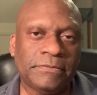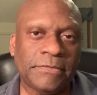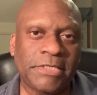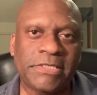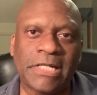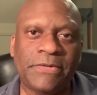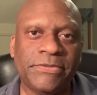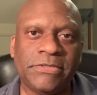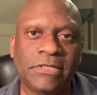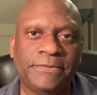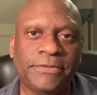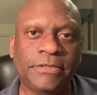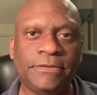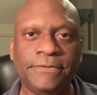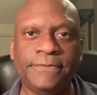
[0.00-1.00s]
is Howard
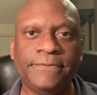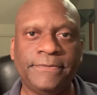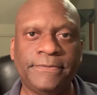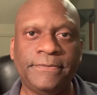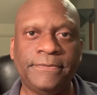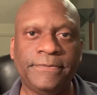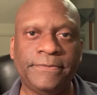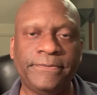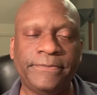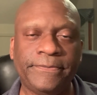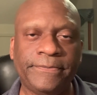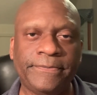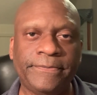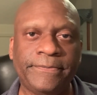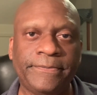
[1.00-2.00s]
Terminal.
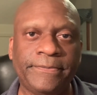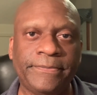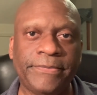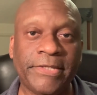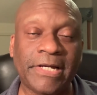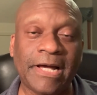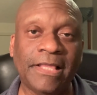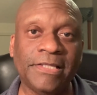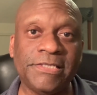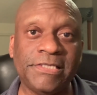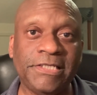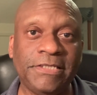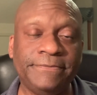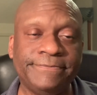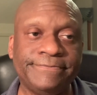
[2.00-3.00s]
The
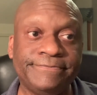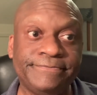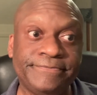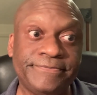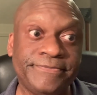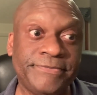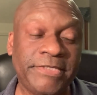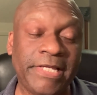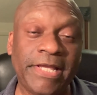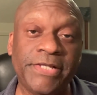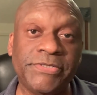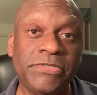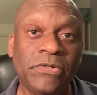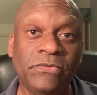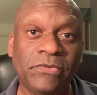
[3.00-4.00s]
Coliseum, the
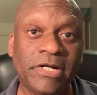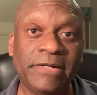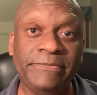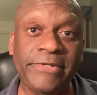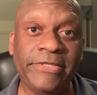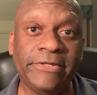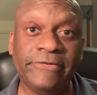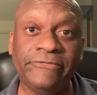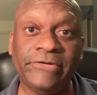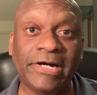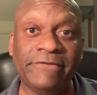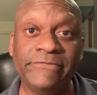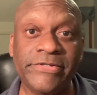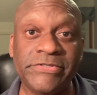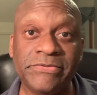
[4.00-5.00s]
A's don't want to be there for
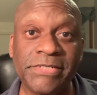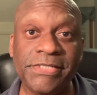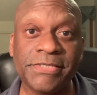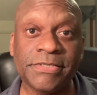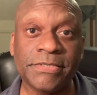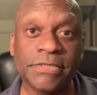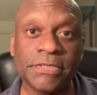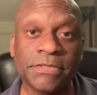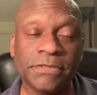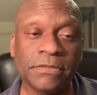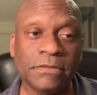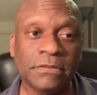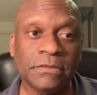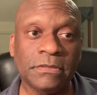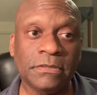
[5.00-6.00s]
obvious reasons.
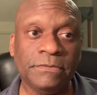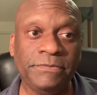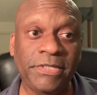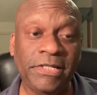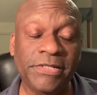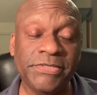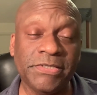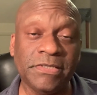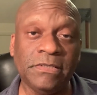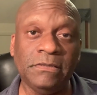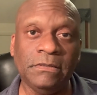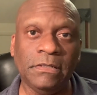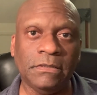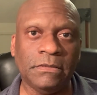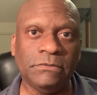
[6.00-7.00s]
Because in
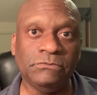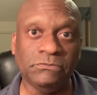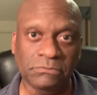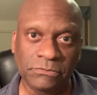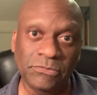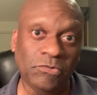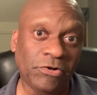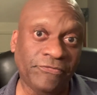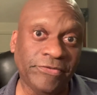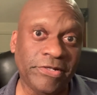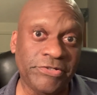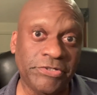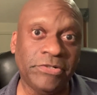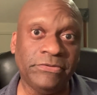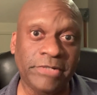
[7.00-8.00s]
roughly a
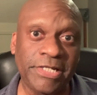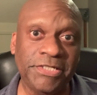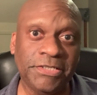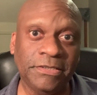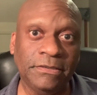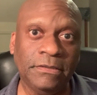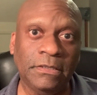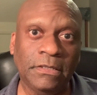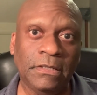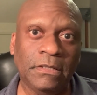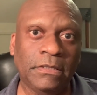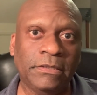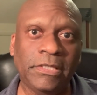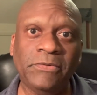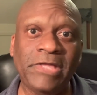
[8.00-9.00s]
generation,
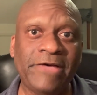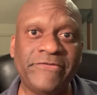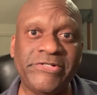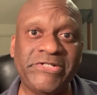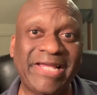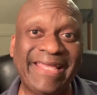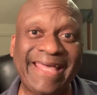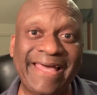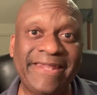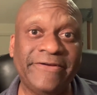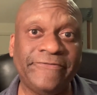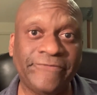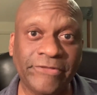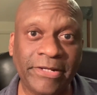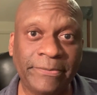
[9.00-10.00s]
they will have a gigantic
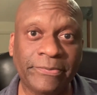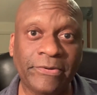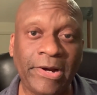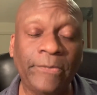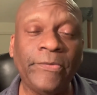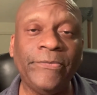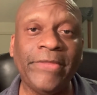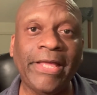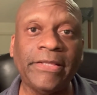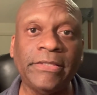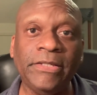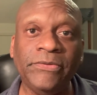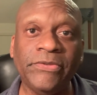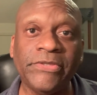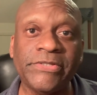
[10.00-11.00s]
flood problem that
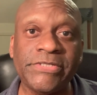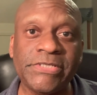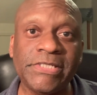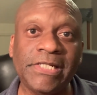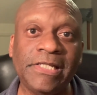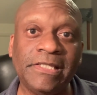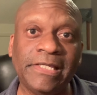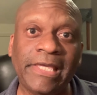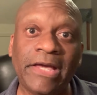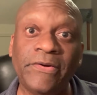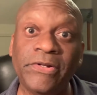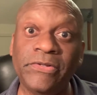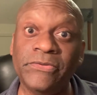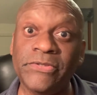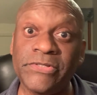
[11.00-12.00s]
neither the city, the
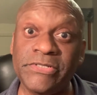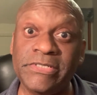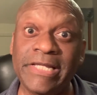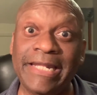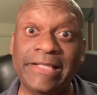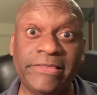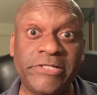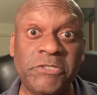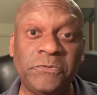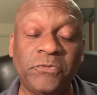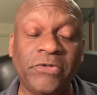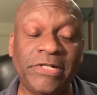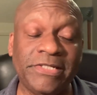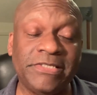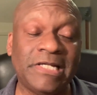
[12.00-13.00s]
county, nor the state at this
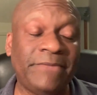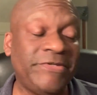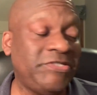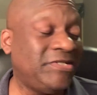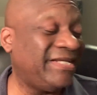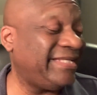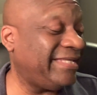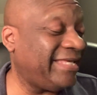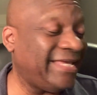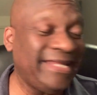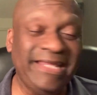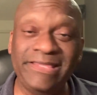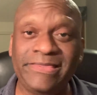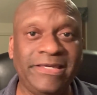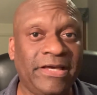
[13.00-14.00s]
point in time has done
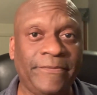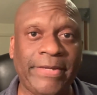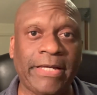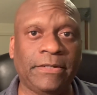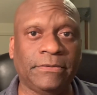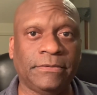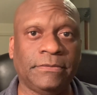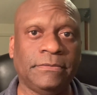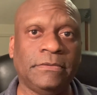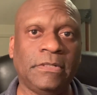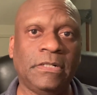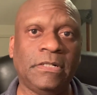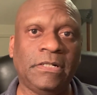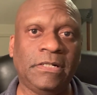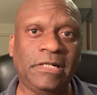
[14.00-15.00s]
anything about.
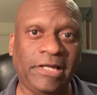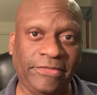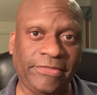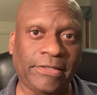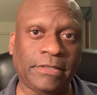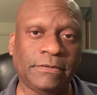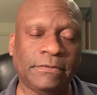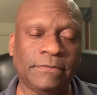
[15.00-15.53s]
Nothing.